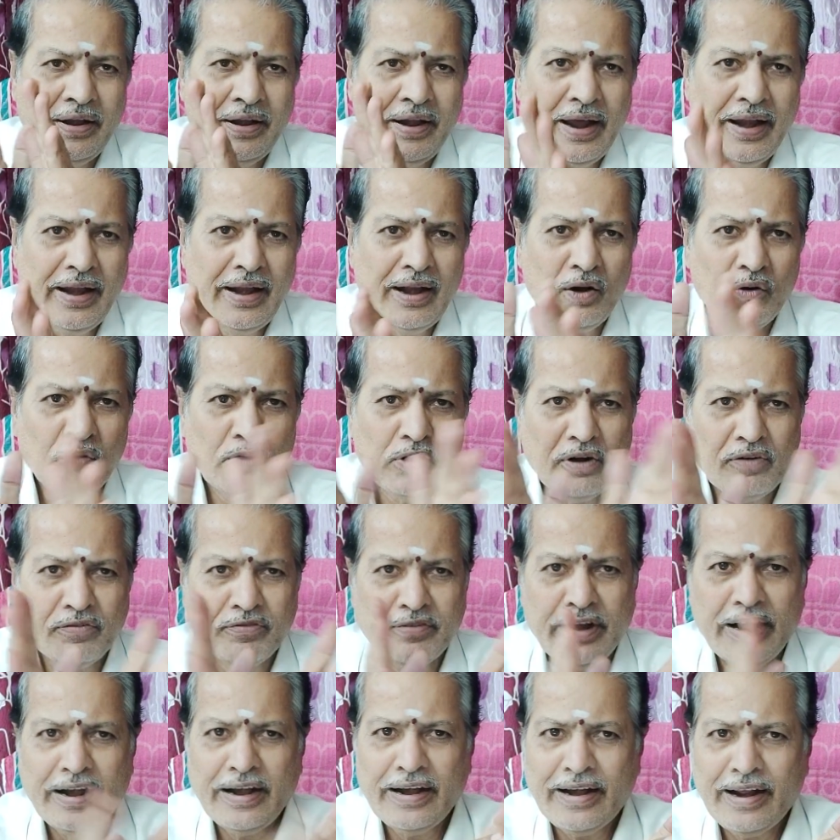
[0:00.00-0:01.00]
10 out
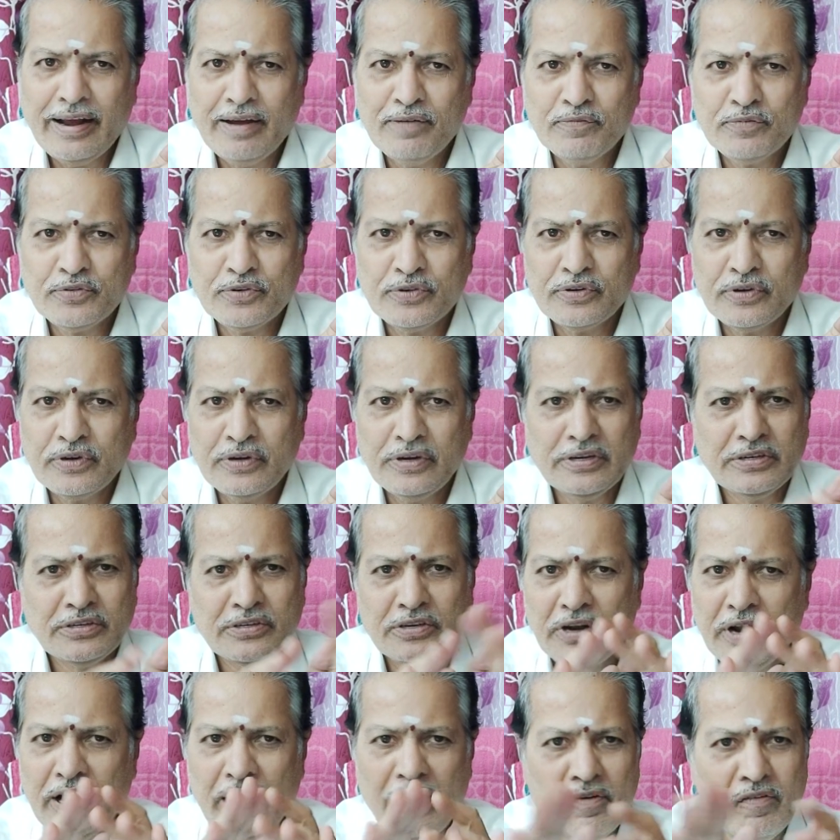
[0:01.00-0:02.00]
of 10 times is
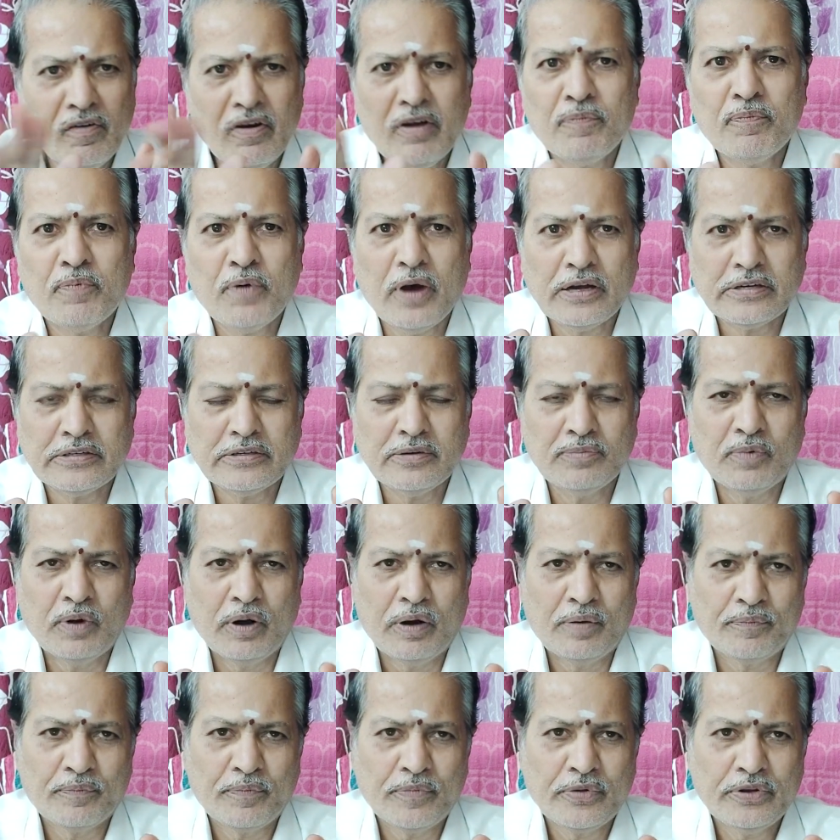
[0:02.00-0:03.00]
never possible.
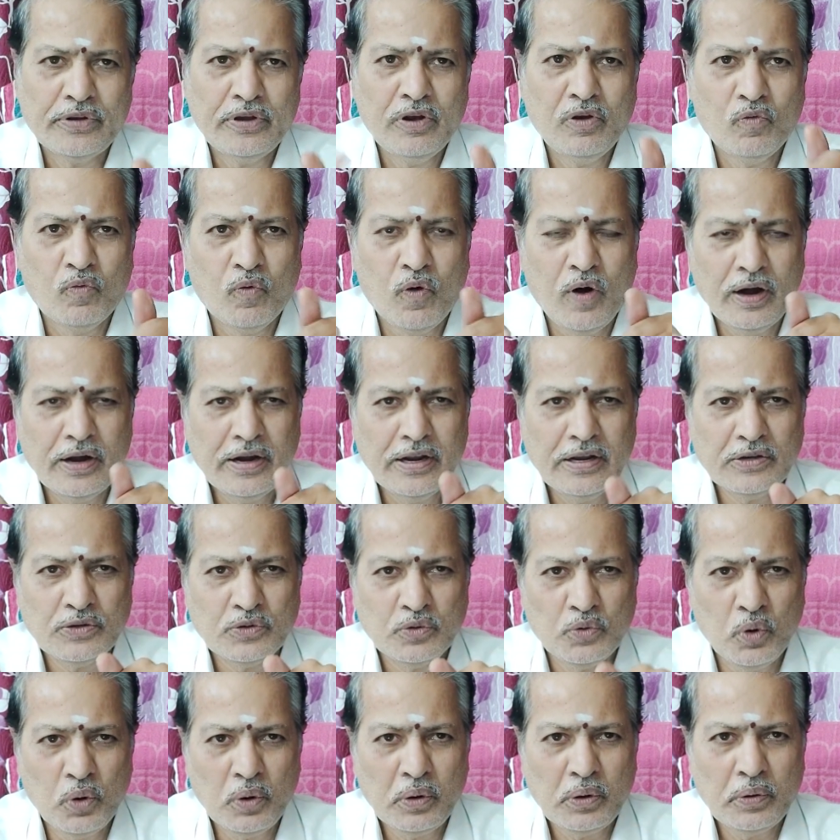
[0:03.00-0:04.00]
See, what is
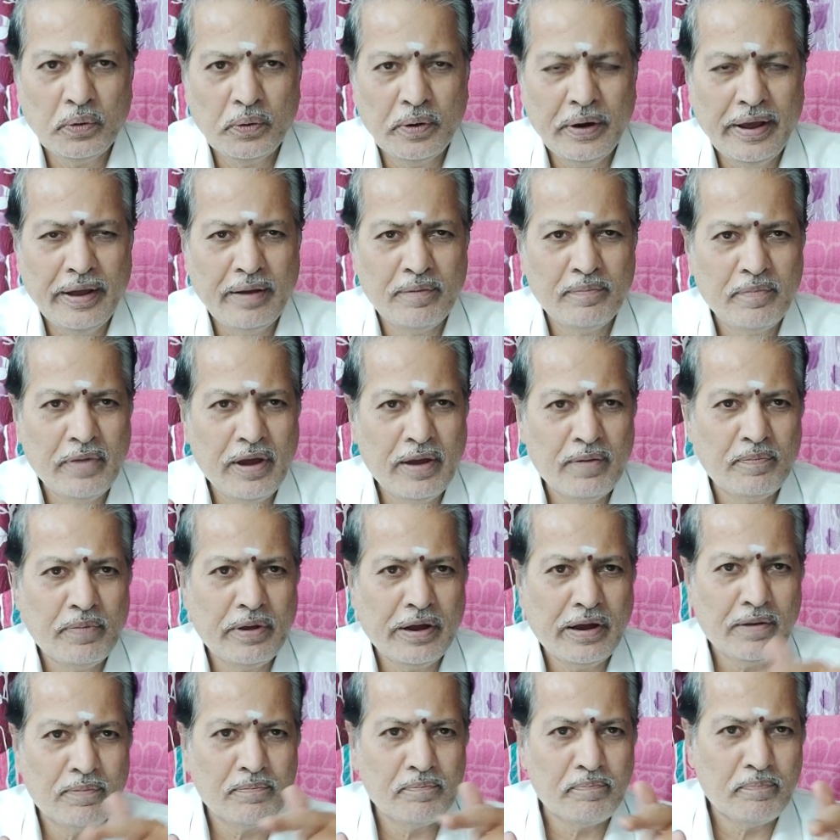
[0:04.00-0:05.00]
good today may
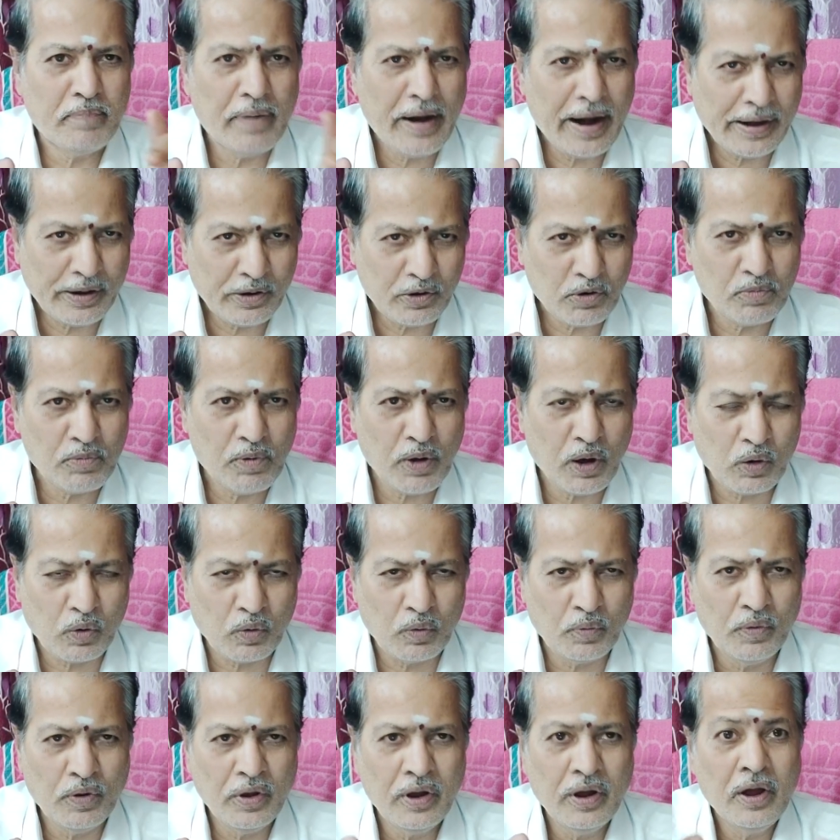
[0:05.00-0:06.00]
become bad
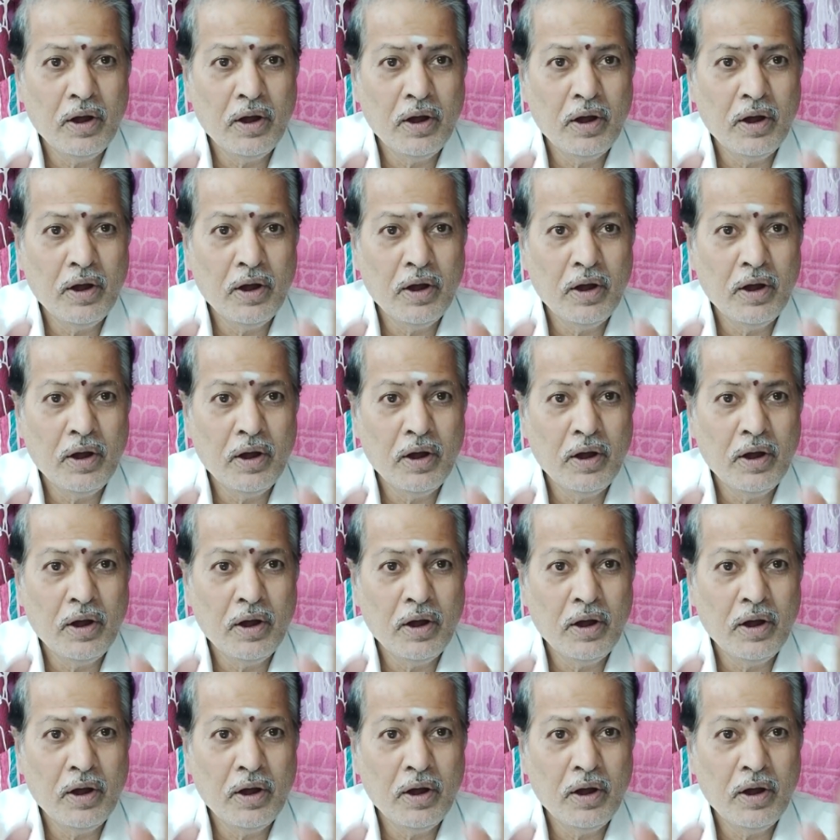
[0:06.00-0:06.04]
tomorrow.